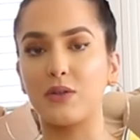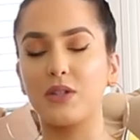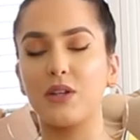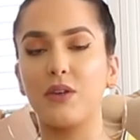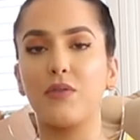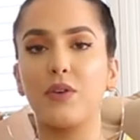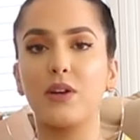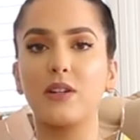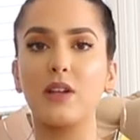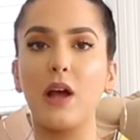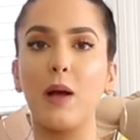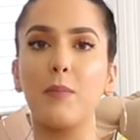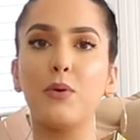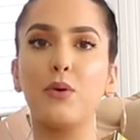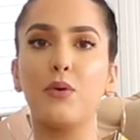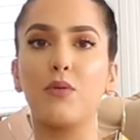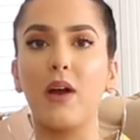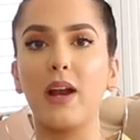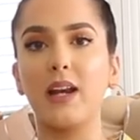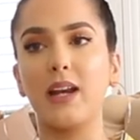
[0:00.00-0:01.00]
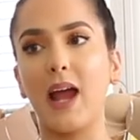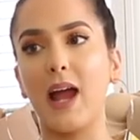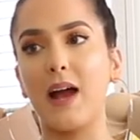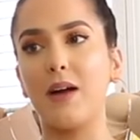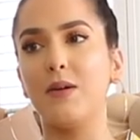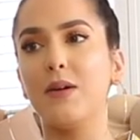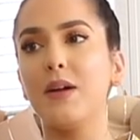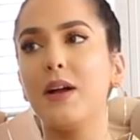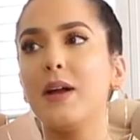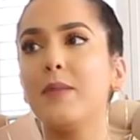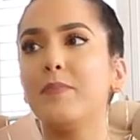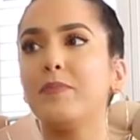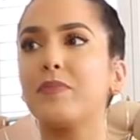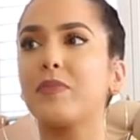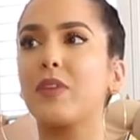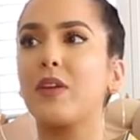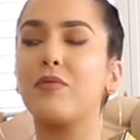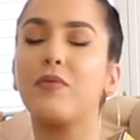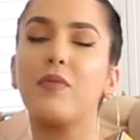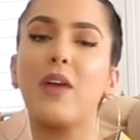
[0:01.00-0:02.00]
So for example, right now,
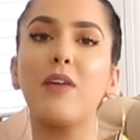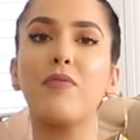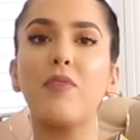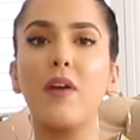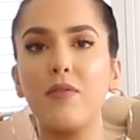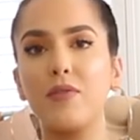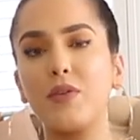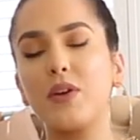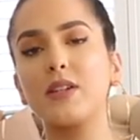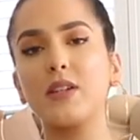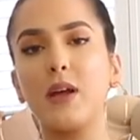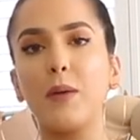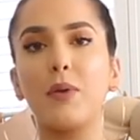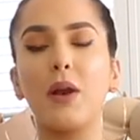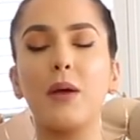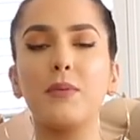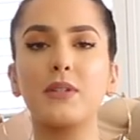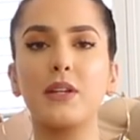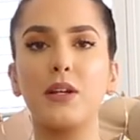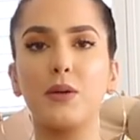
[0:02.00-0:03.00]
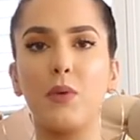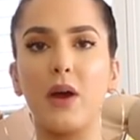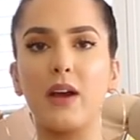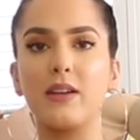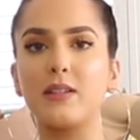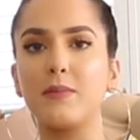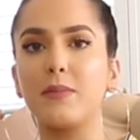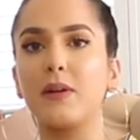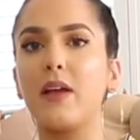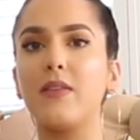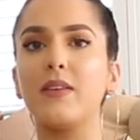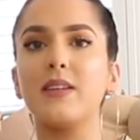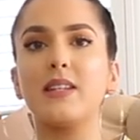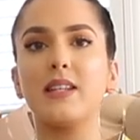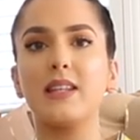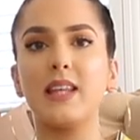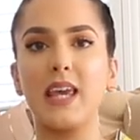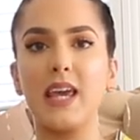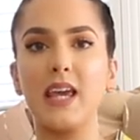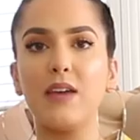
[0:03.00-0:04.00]
if I, for example, I was going to wear something like this
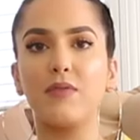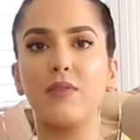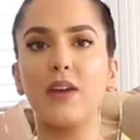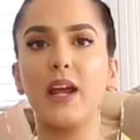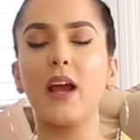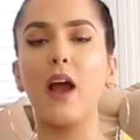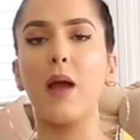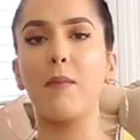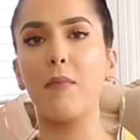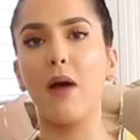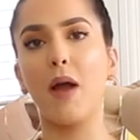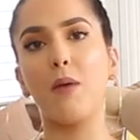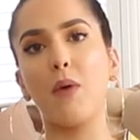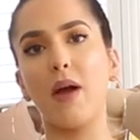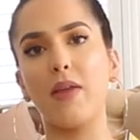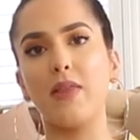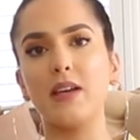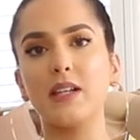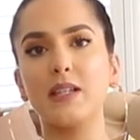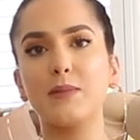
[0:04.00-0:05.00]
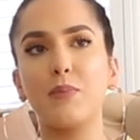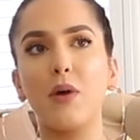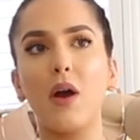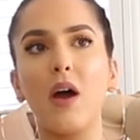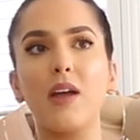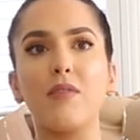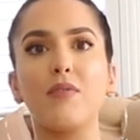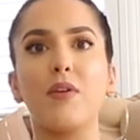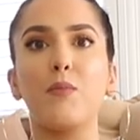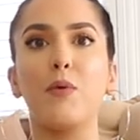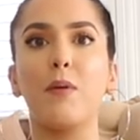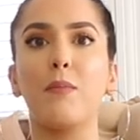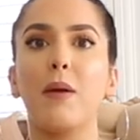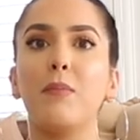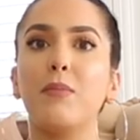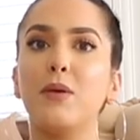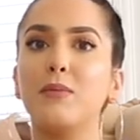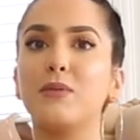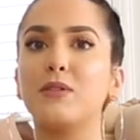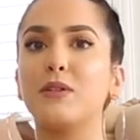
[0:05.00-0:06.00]
in the evening, I might wear this bra if I want
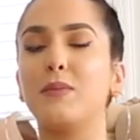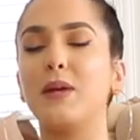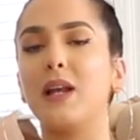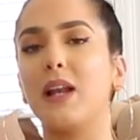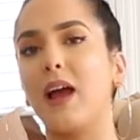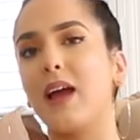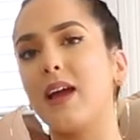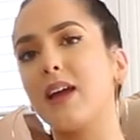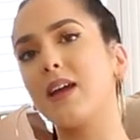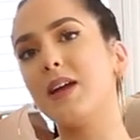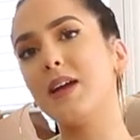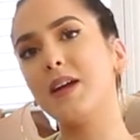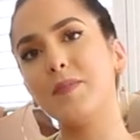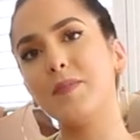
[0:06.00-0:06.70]
my boobs to be like,